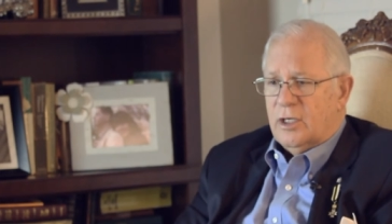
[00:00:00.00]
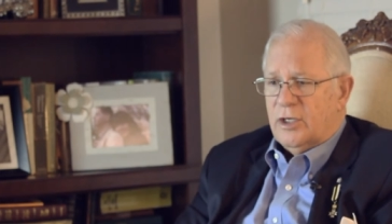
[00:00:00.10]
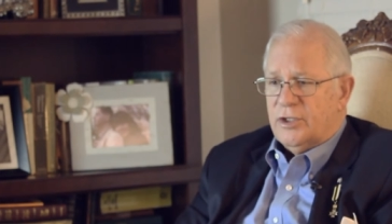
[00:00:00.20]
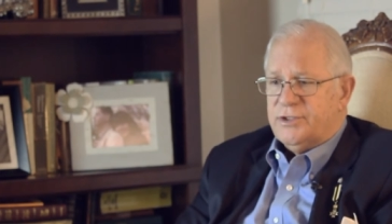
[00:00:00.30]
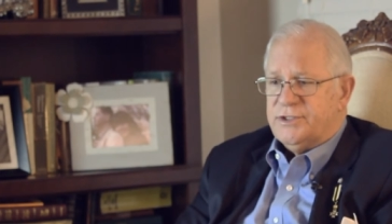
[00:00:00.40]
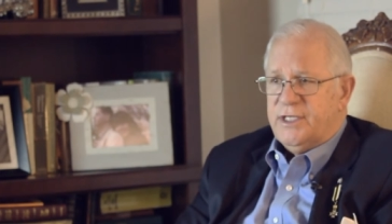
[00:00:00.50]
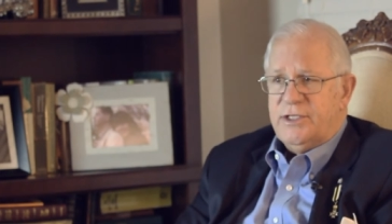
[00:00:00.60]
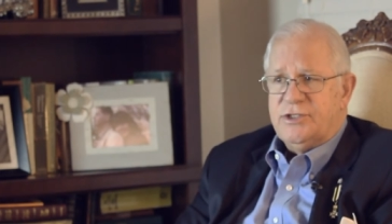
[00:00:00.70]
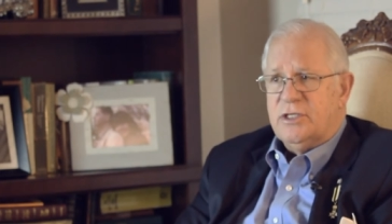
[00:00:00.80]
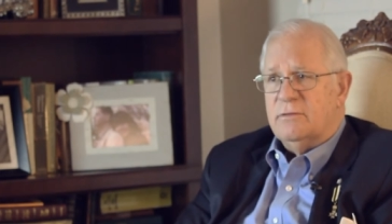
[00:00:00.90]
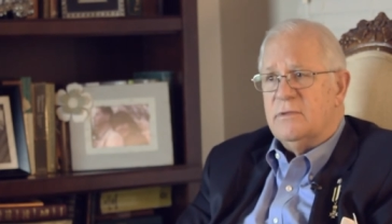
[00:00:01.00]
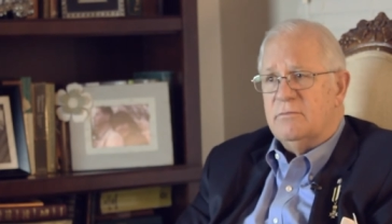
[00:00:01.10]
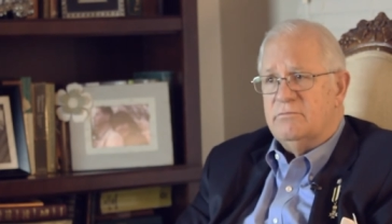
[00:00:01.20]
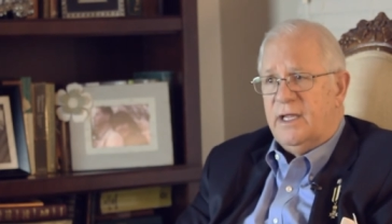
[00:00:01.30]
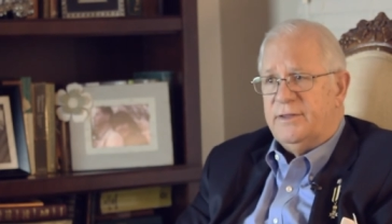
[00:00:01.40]

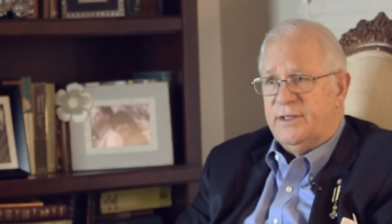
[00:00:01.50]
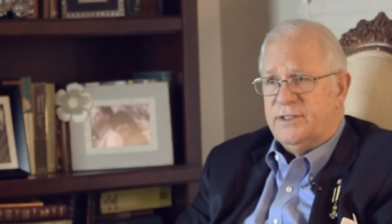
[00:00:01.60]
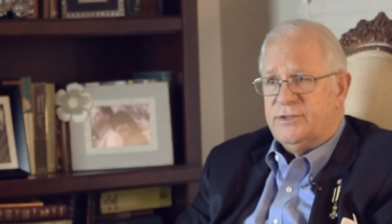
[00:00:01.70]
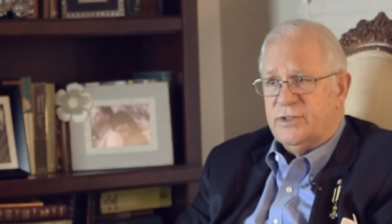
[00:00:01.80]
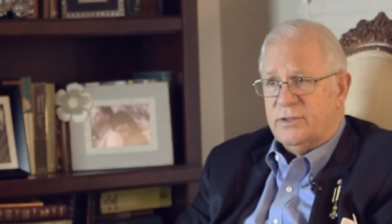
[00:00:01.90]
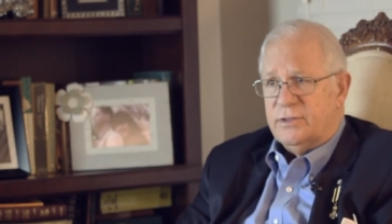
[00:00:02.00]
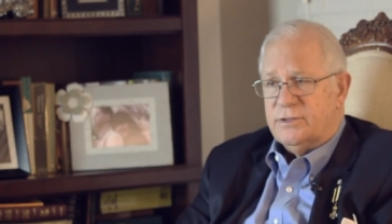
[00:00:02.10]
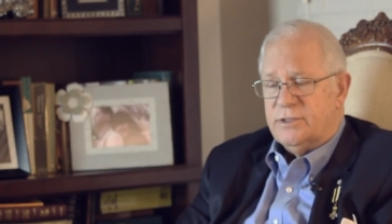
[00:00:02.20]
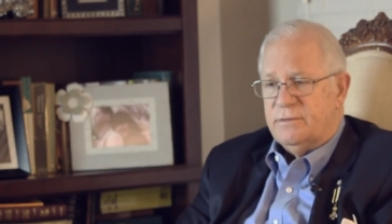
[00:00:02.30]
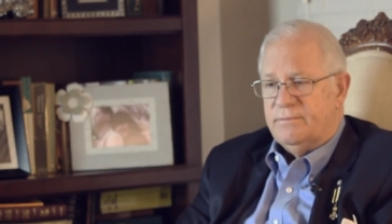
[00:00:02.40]
Stinchcombe Methodist Church.